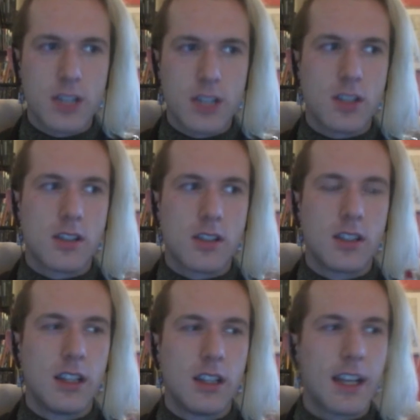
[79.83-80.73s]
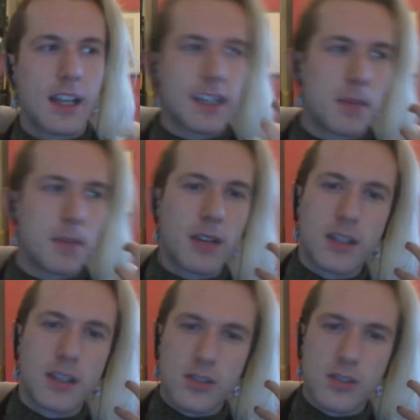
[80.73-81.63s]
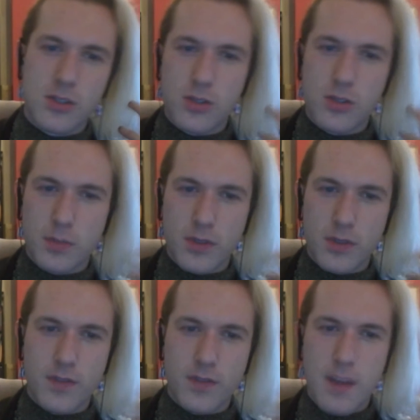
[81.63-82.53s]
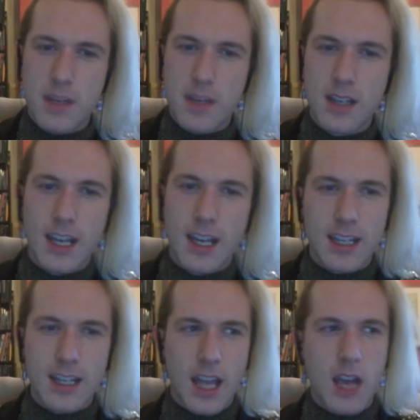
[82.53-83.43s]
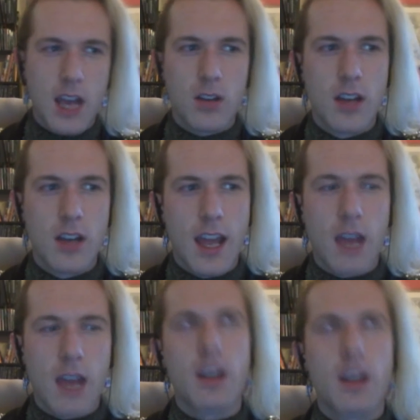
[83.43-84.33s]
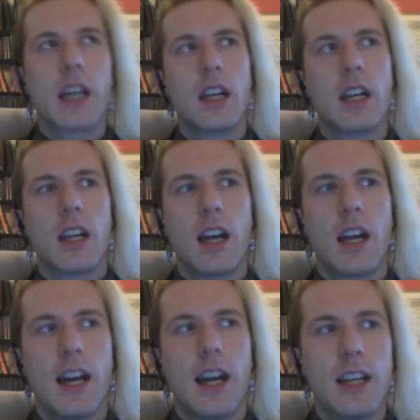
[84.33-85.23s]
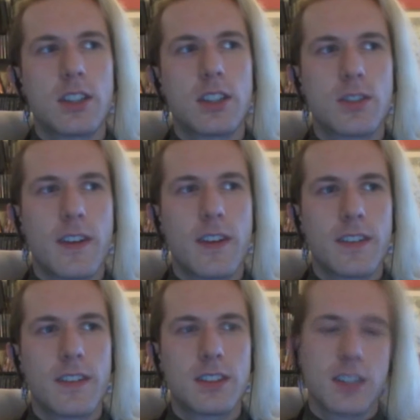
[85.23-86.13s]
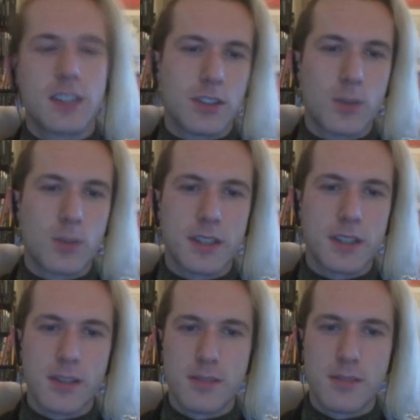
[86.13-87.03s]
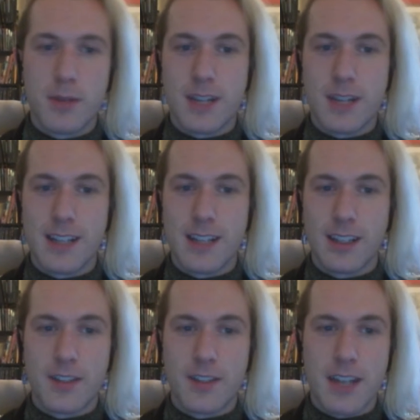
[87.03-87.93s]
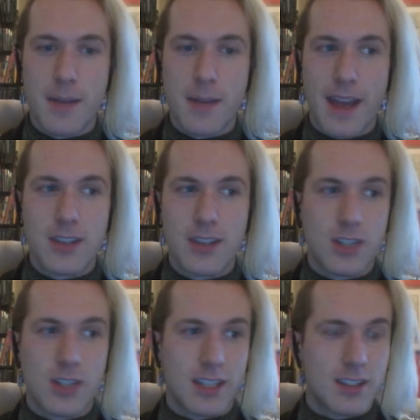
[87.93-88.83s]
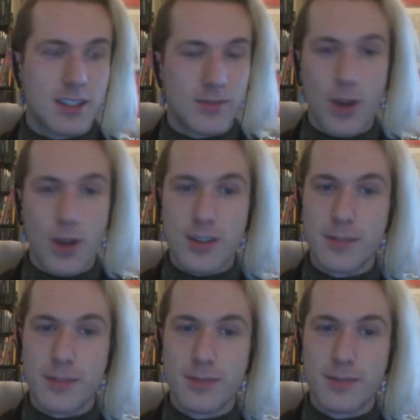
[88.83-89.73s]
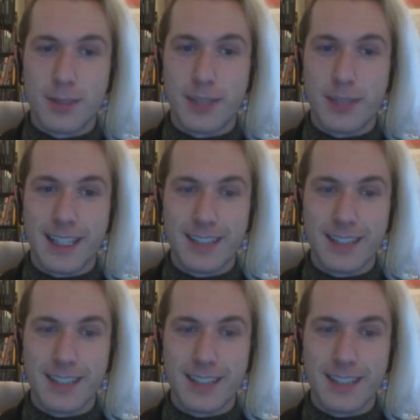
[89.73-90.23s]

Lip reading: She doesn't like appearing super feminine in the hair area. She's very, you know, she's waistcoats and bow ties a lot of the time, and she rocks them completely.